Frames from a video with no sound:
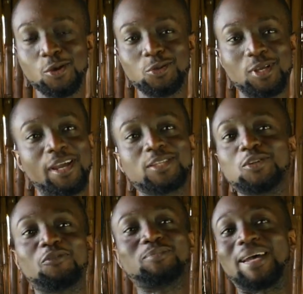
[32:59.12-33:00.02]
So I get to the
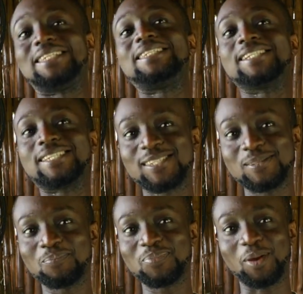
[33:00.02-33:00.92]
office by 6,
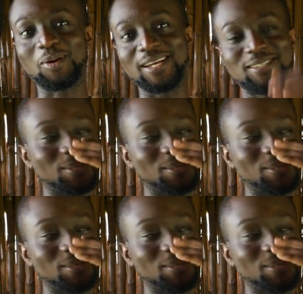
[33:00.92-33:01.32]
right?